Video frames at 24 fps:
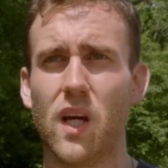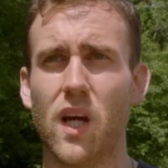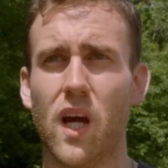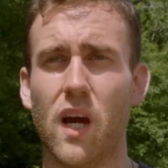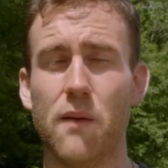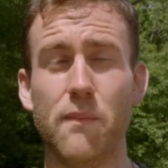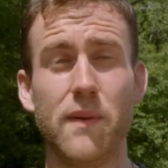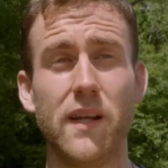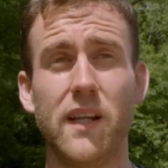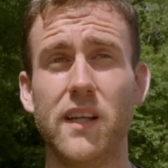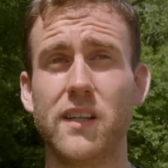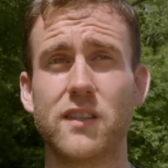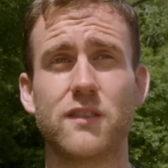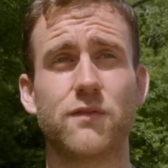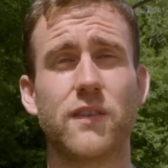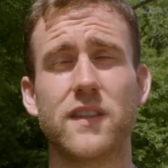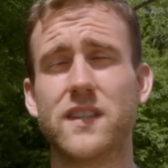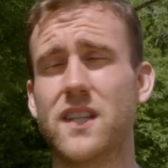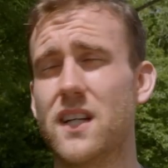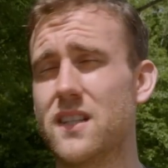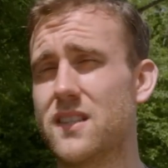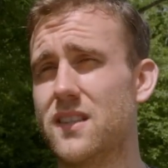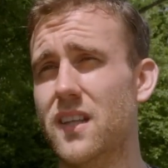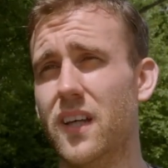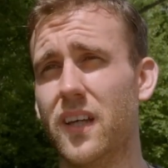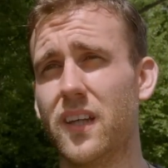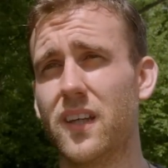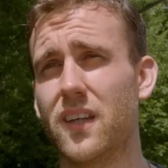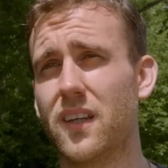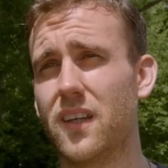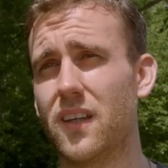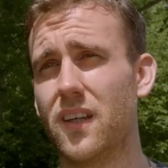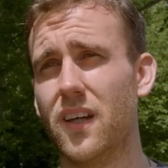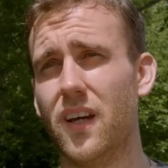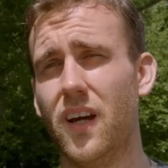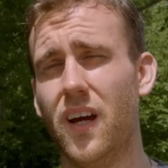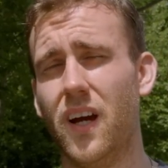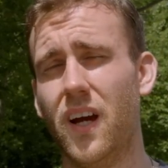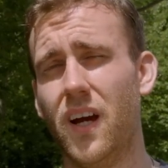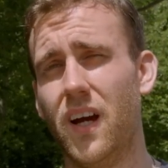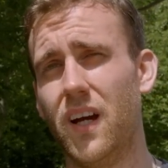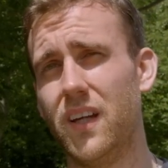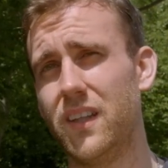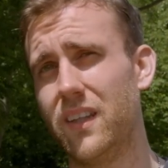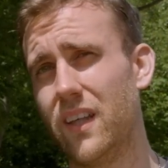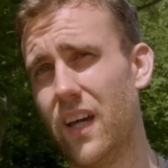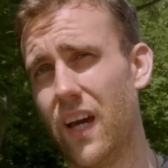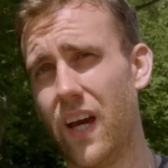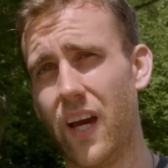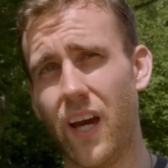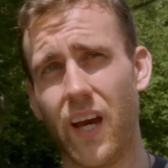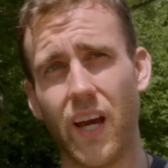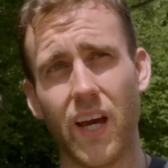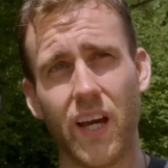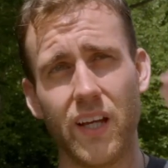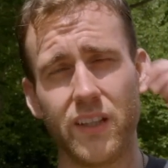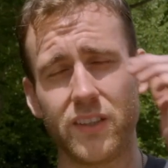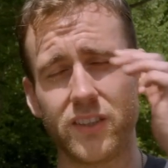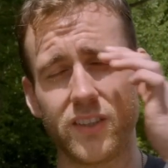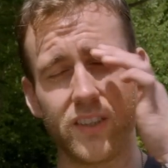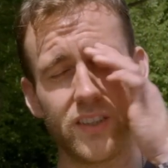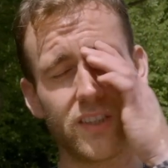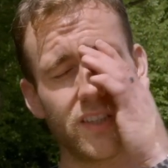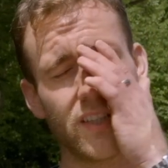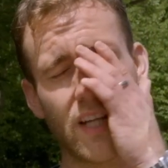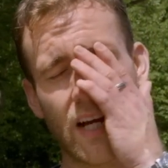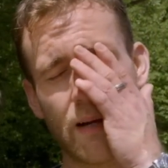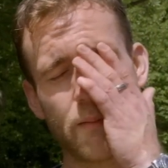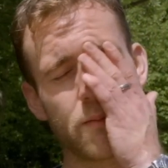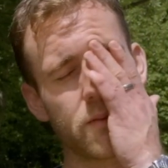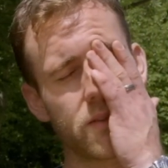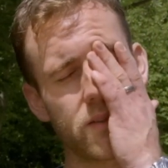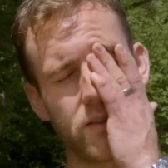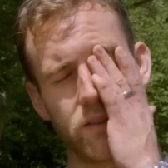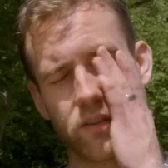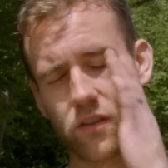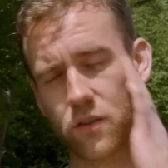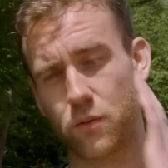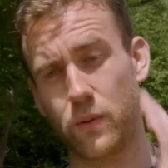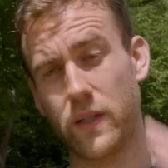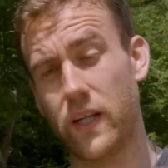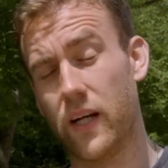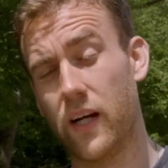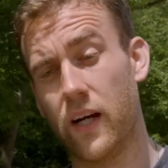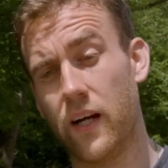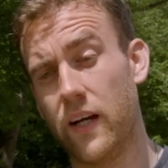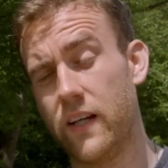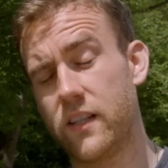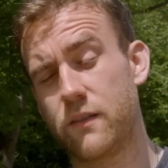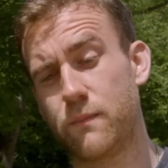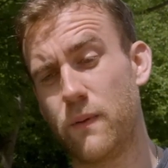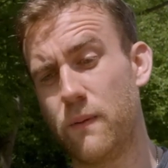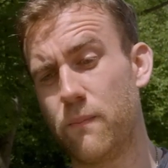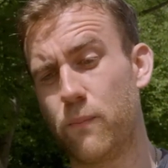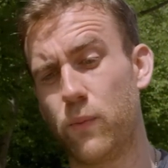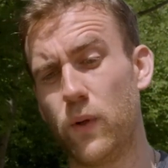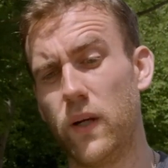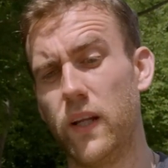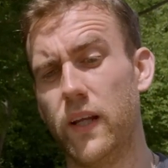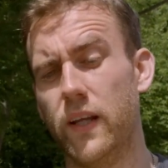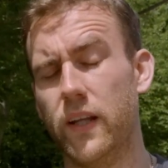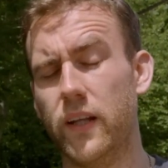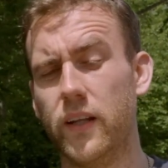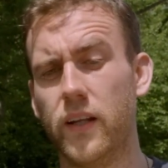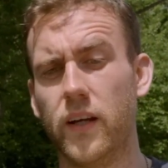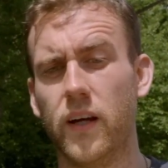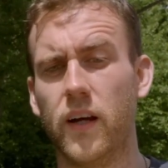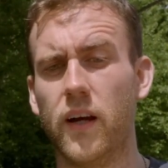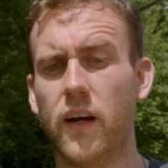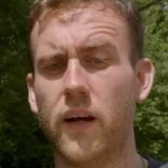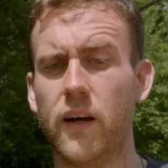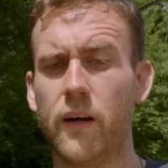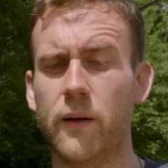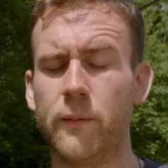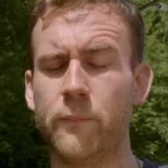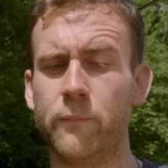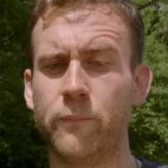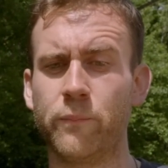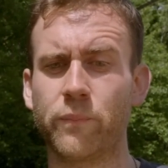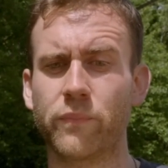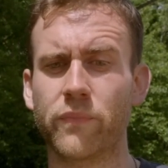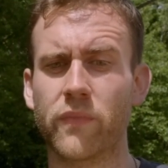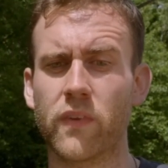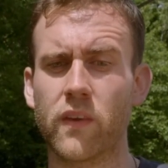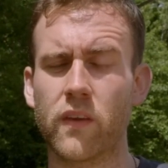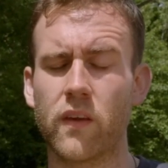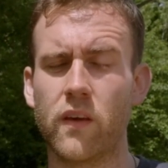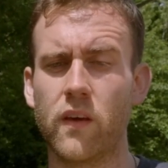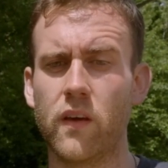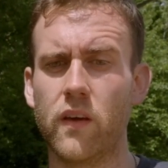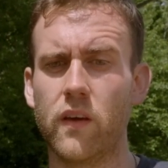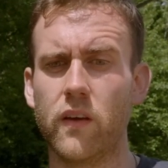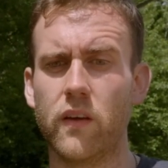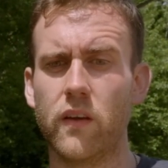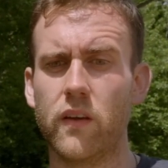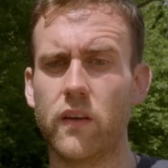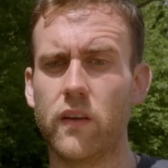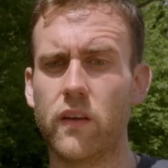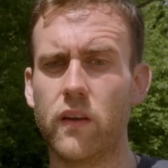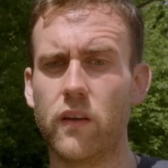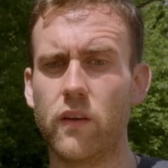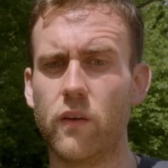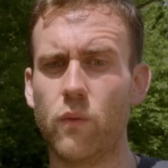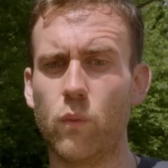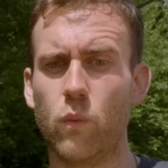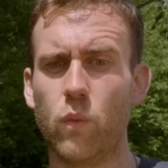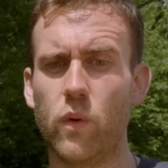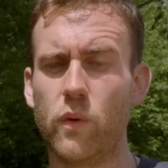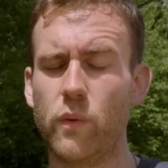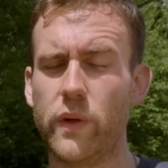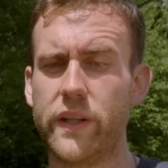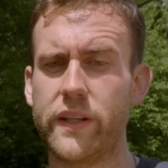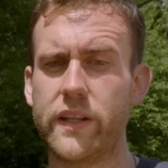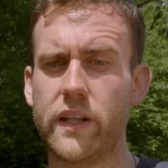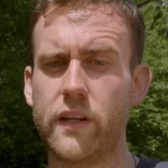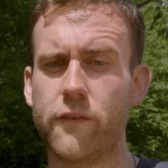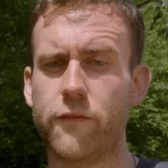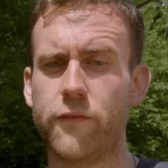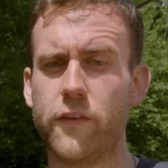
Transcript: Emilia's fantastic. Uh, yeah, uh, she's an absolute sweetheart. It's been brilliant. Um, we, we, did a